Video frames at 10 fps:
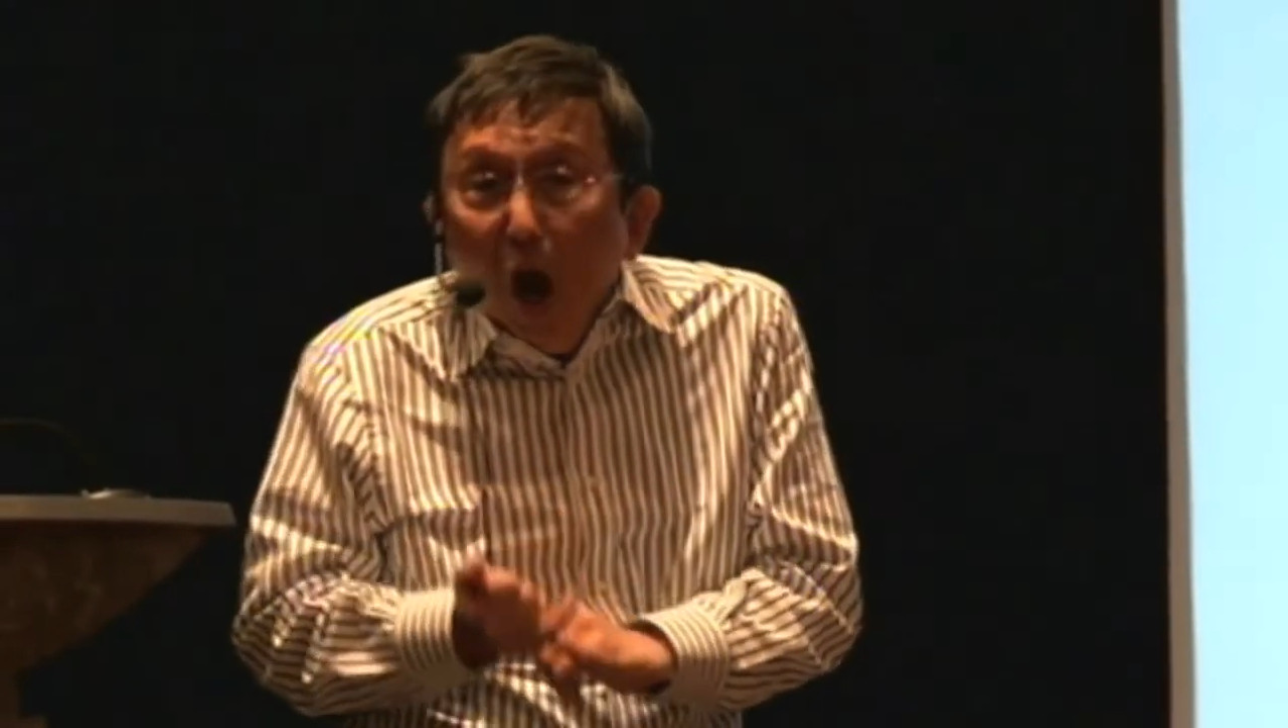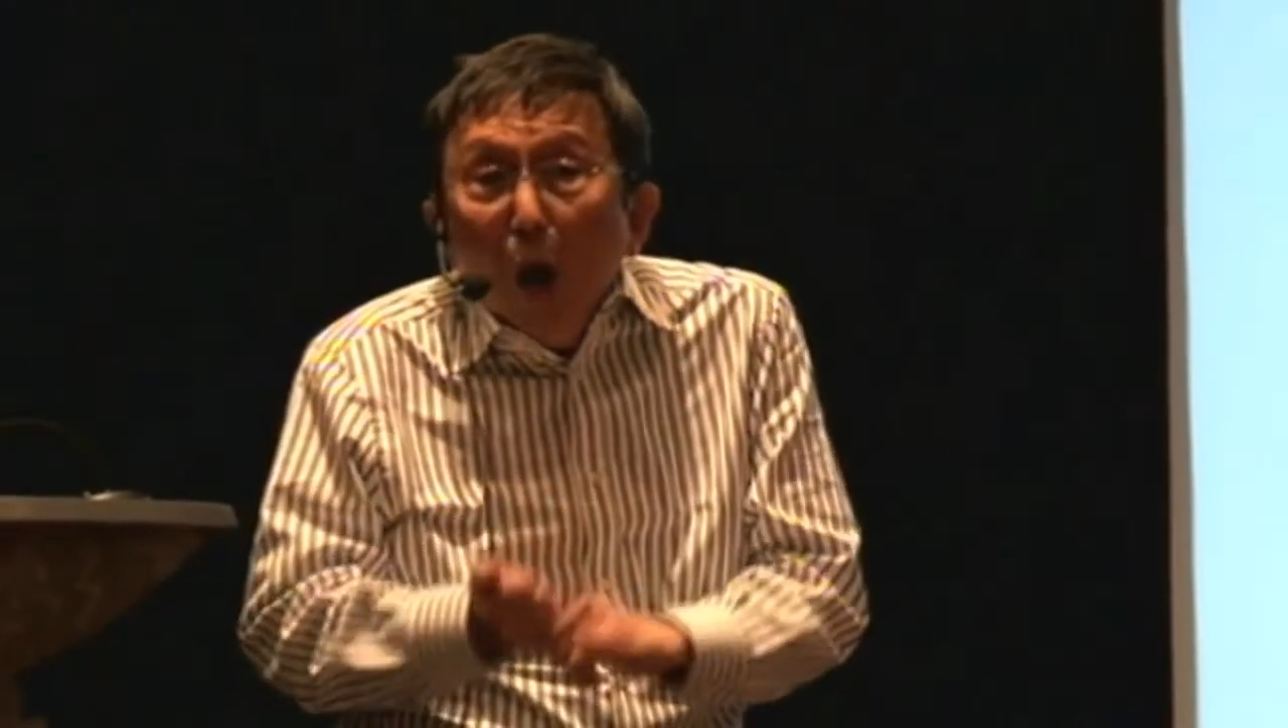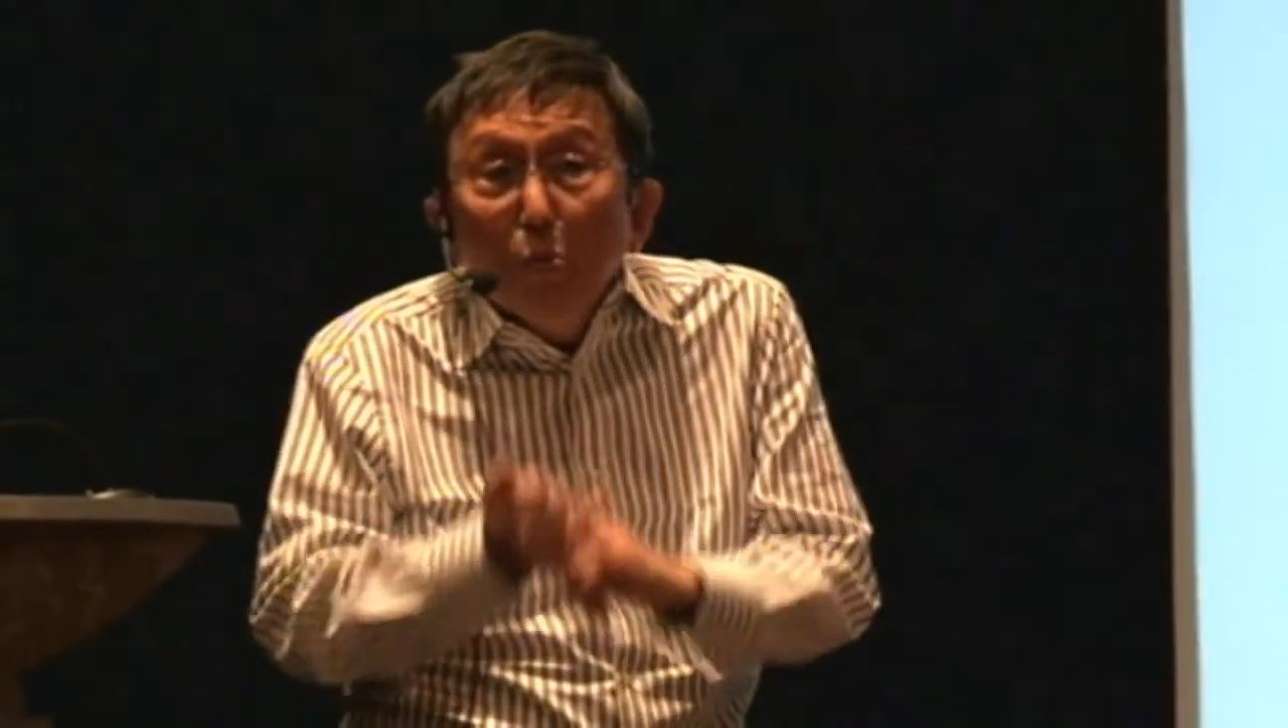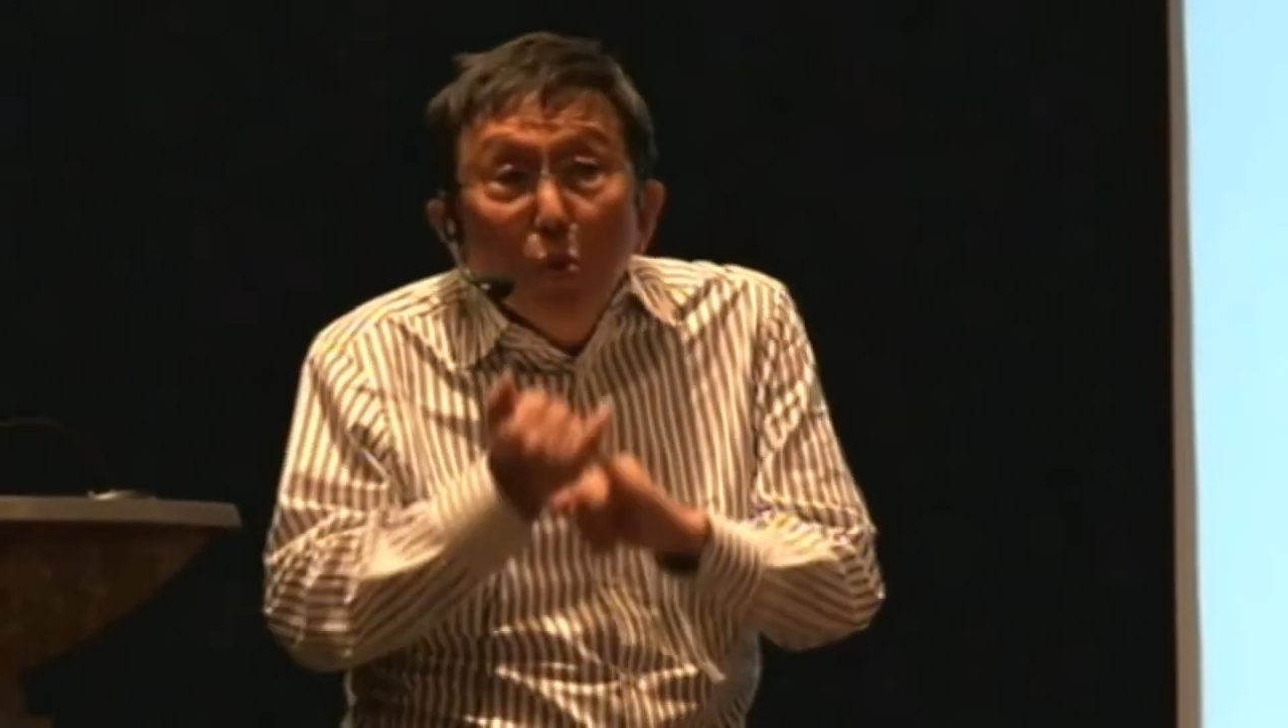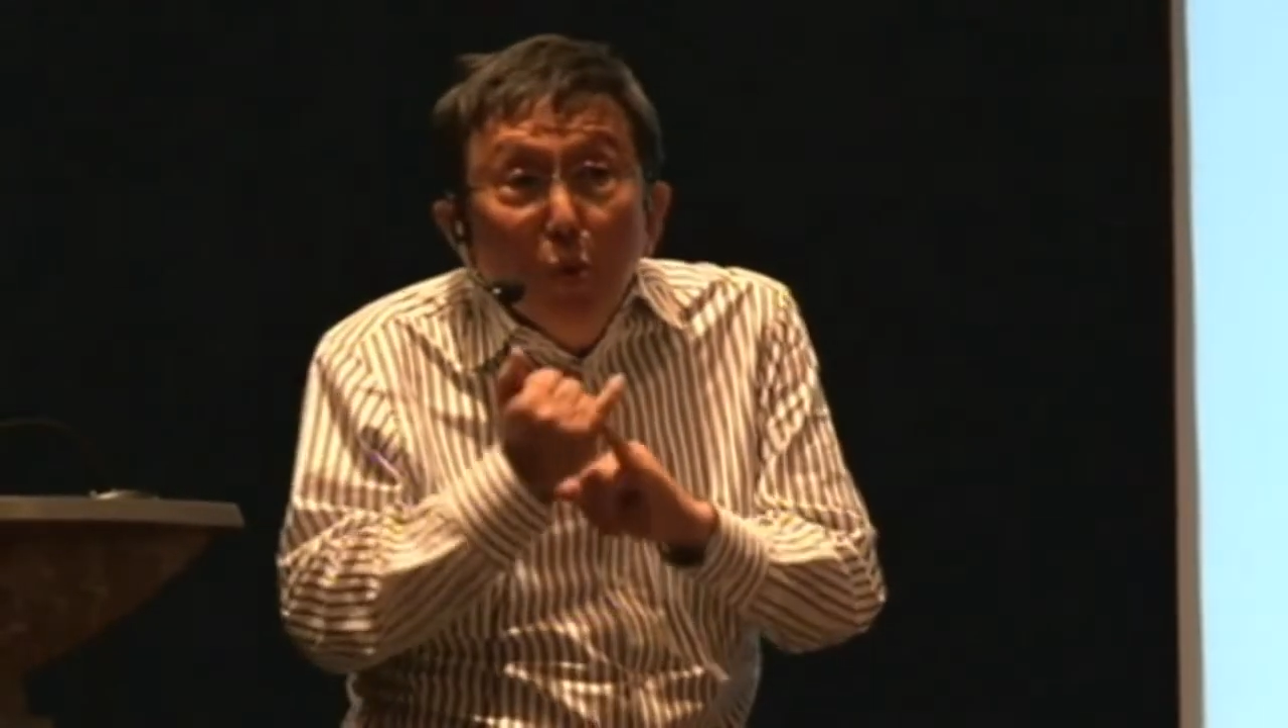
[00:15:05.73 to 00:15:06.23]

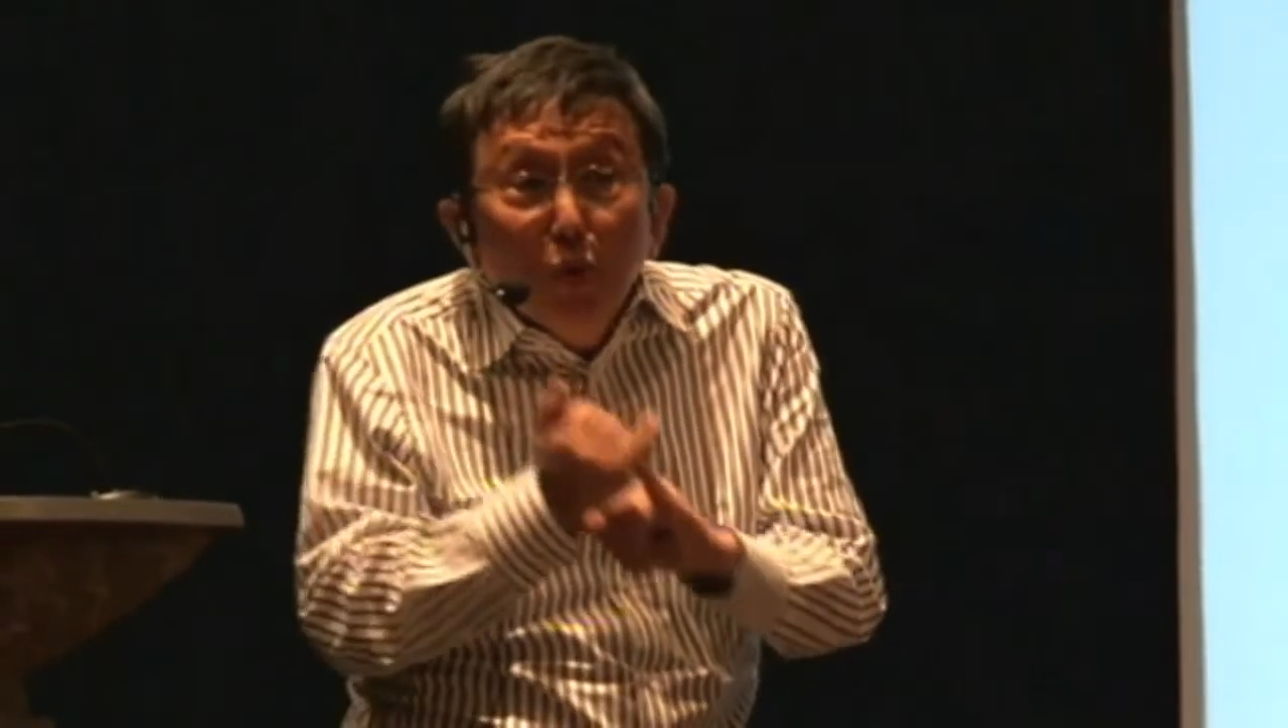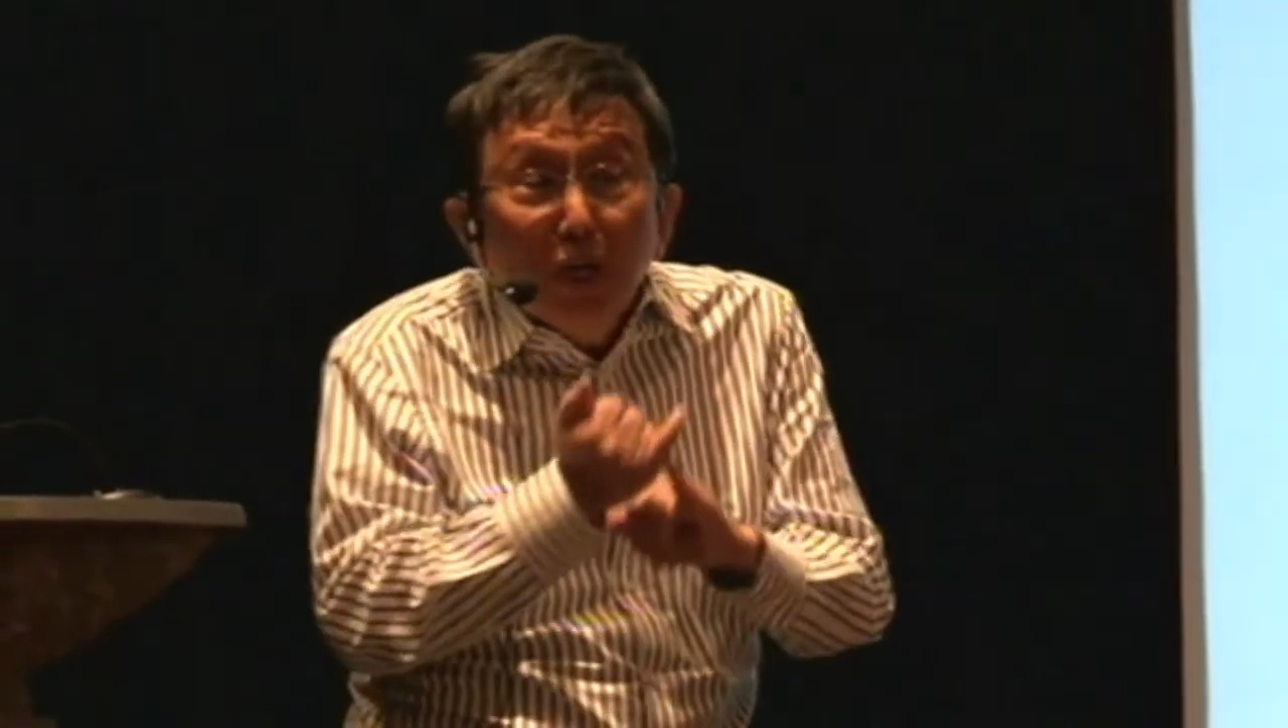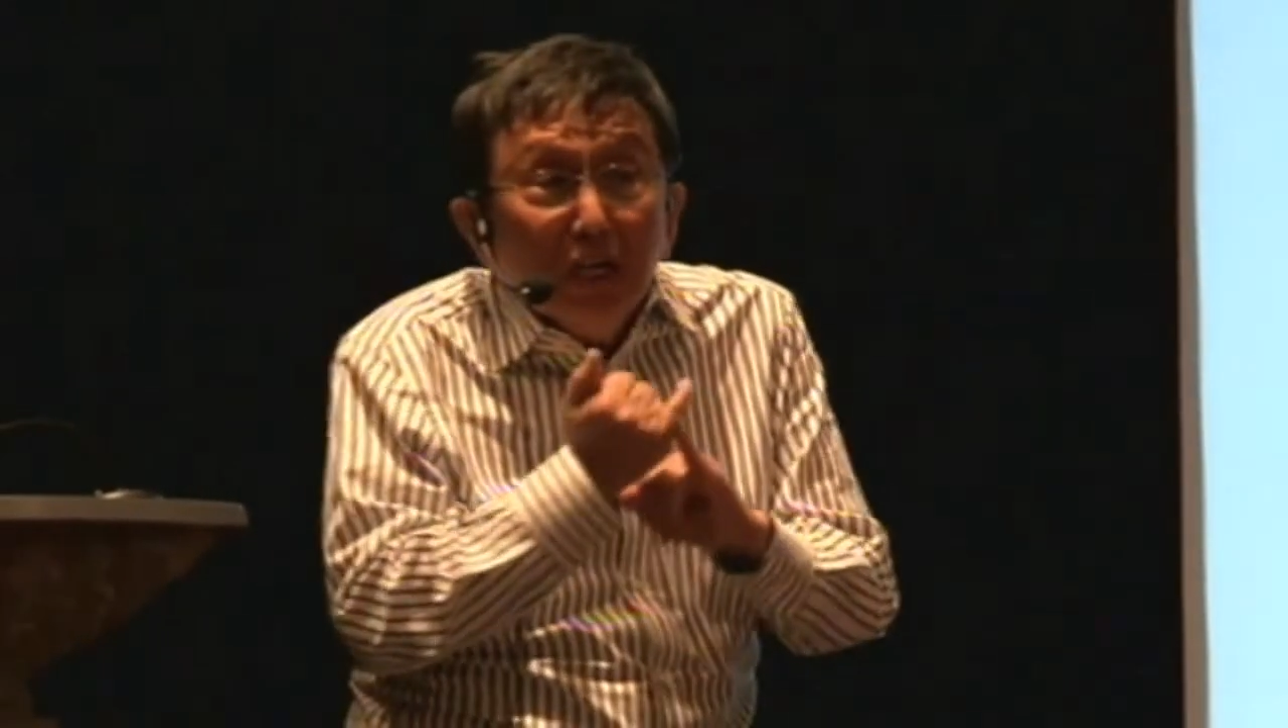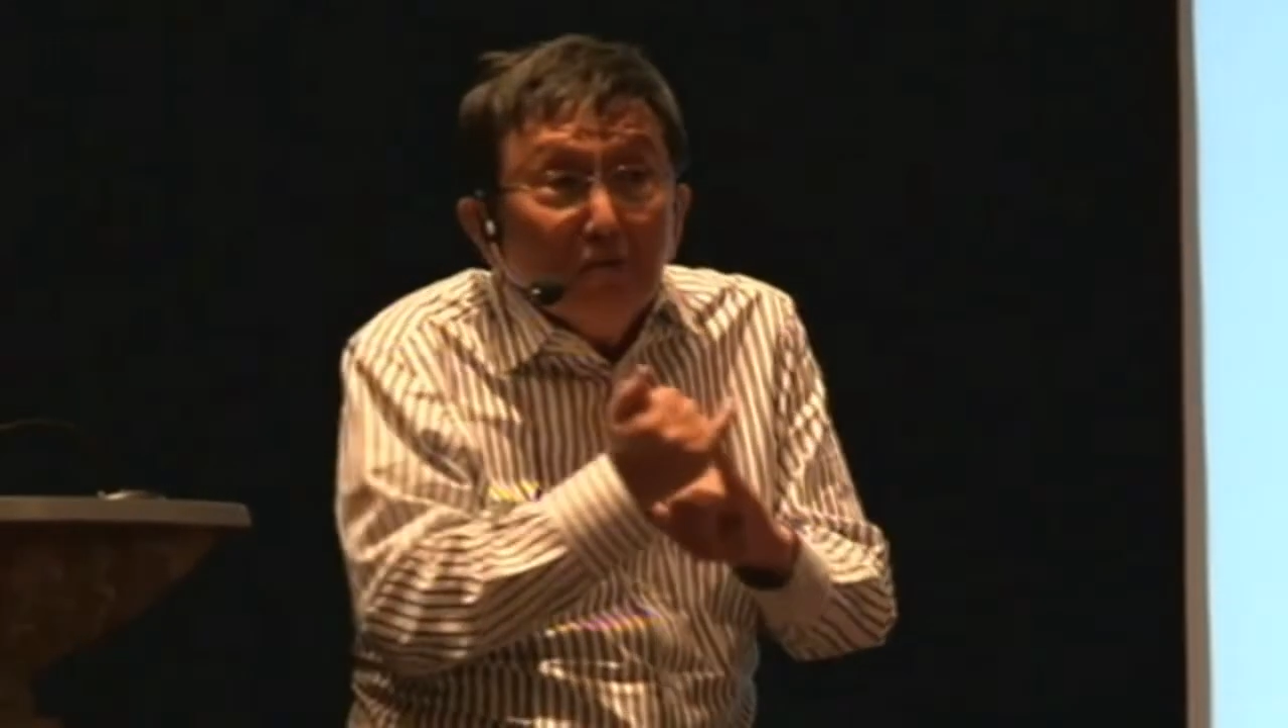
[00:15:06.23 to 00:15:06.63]
of losing